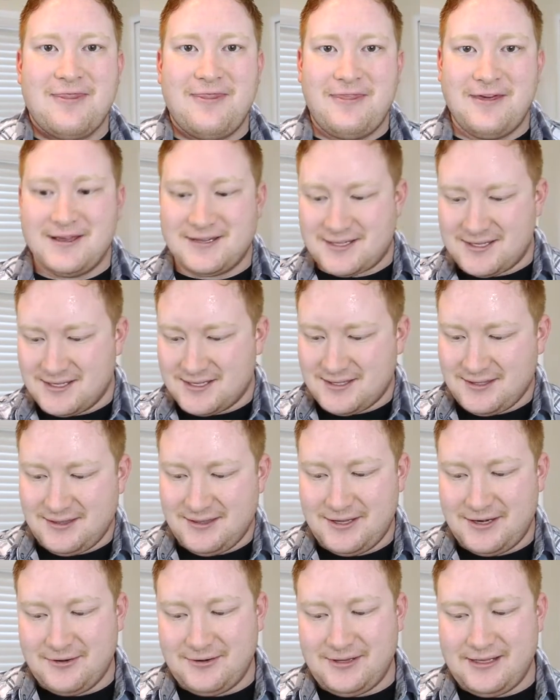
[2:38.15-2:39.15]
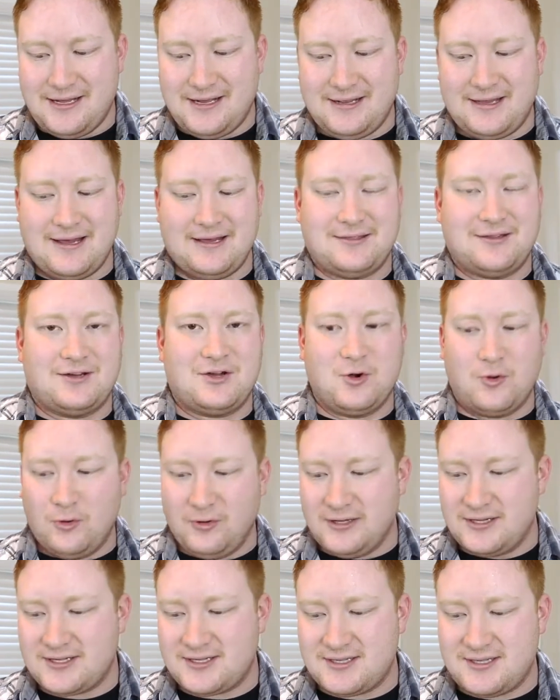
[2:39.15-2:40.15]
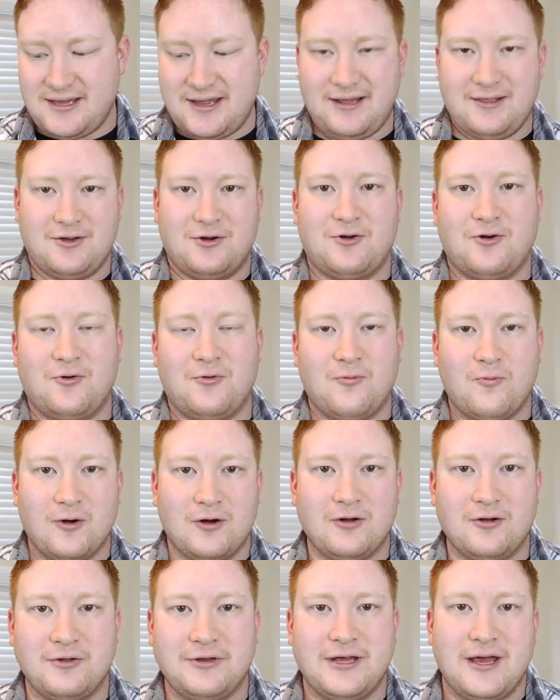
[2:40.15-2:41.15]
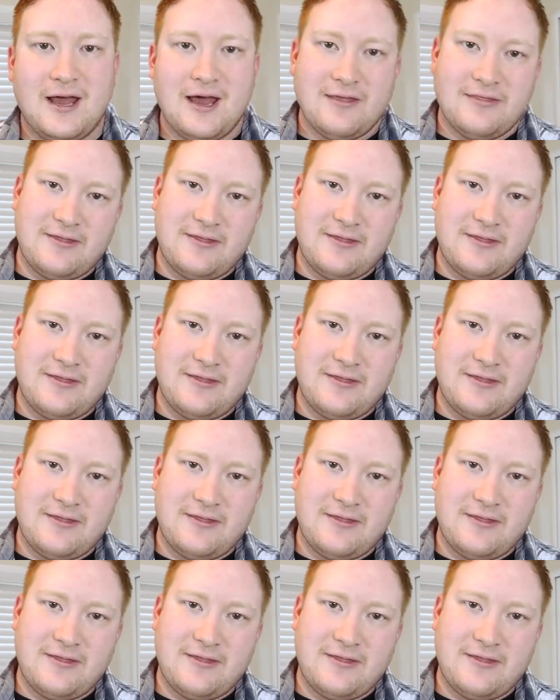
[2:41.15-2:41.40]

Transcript: This is literally like the coolest thing in the whole world.